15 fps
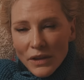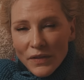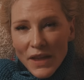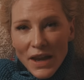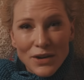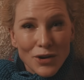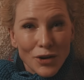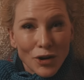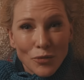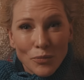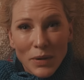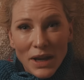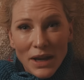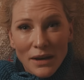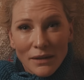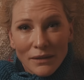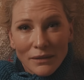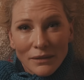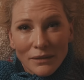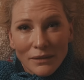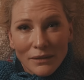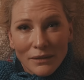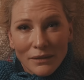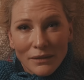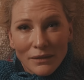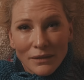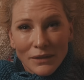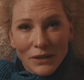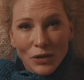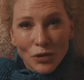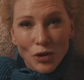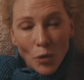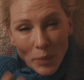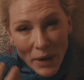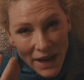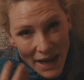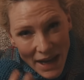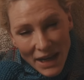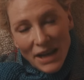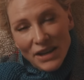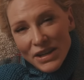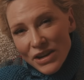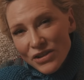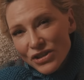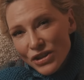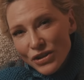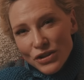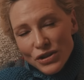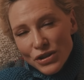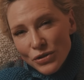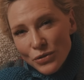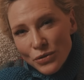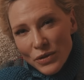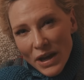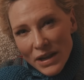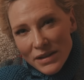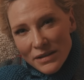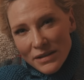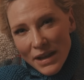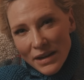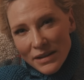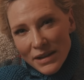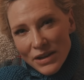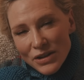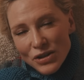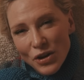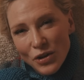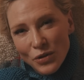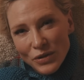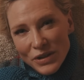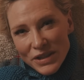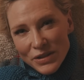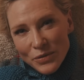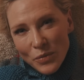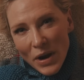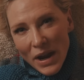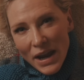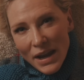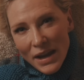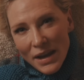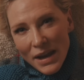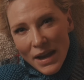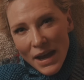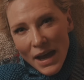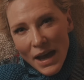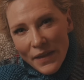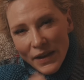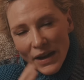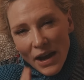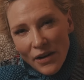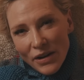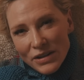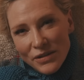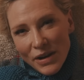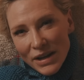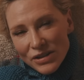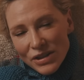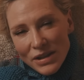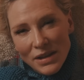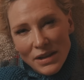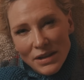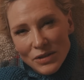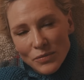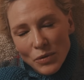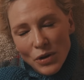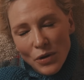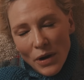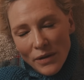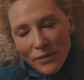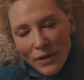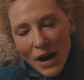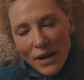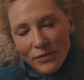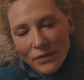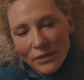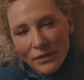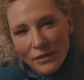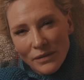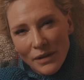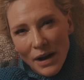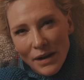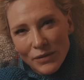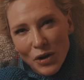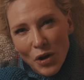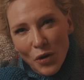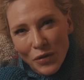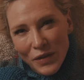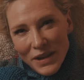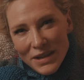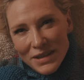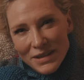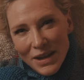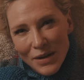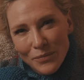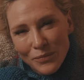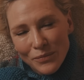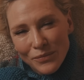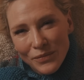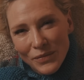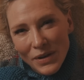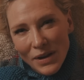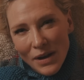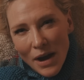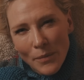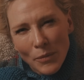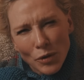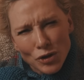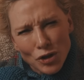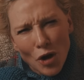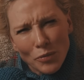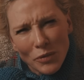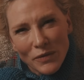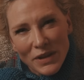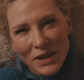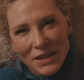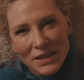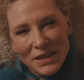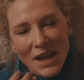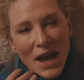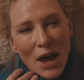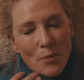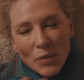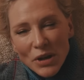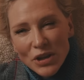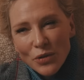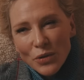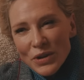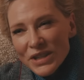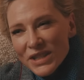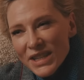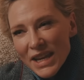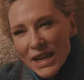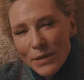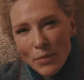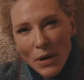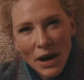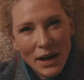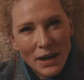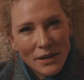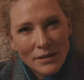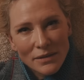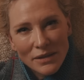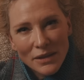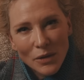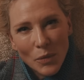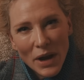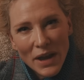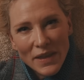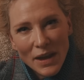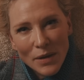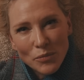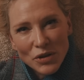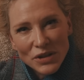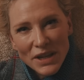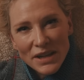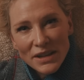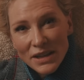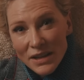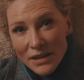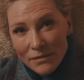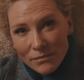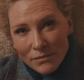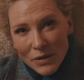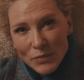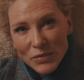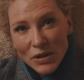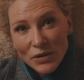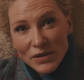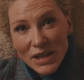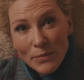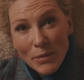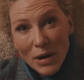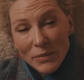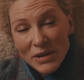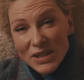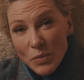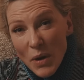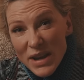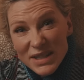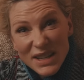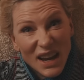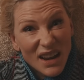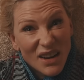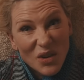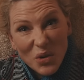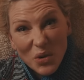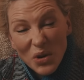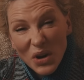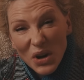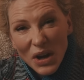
then you're not paying any attention to that internal disarray, and the character actually thinks, well, no, I've got this, I'm on top of this. But you can see by the way they're presenting themselves, they might be sweating, or